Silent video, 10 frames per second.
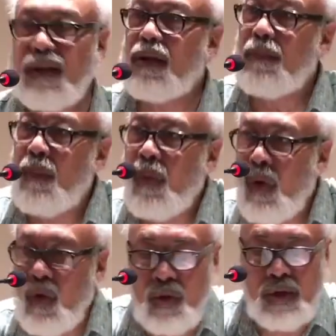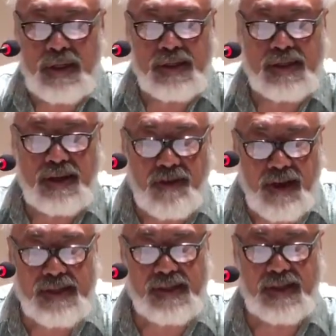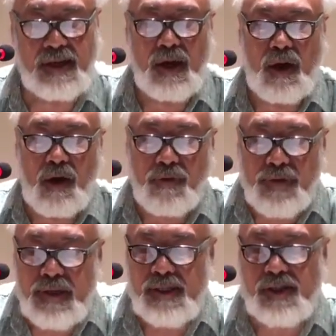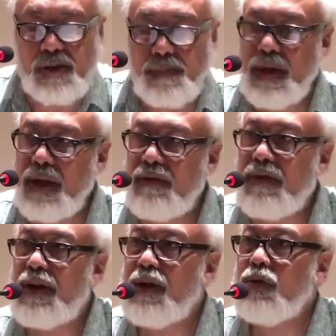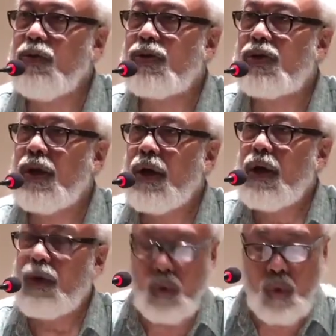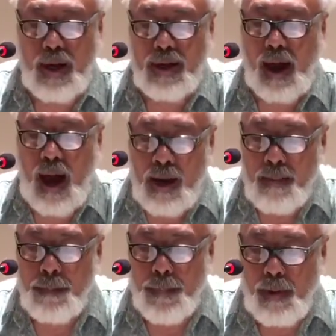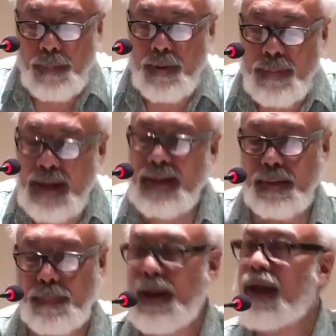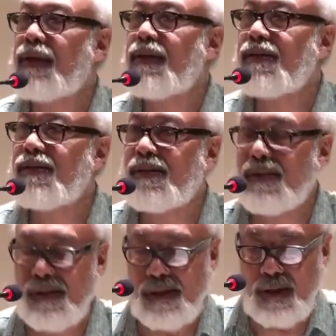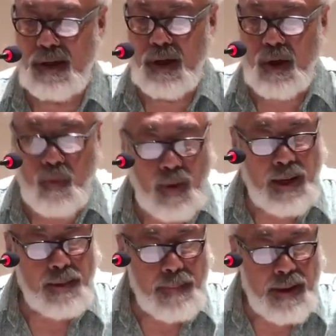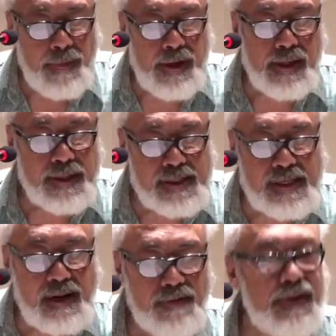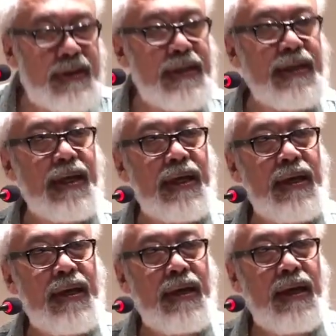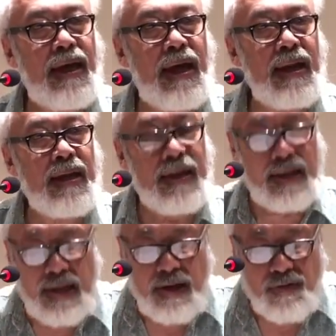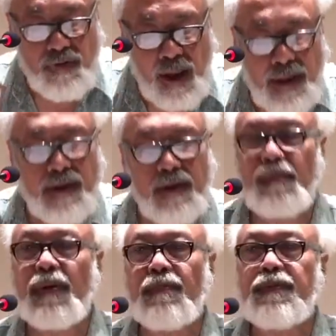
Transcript: the more is the risk of history being reduced to an unproblematic practice, while memory itself attaining an invulnerable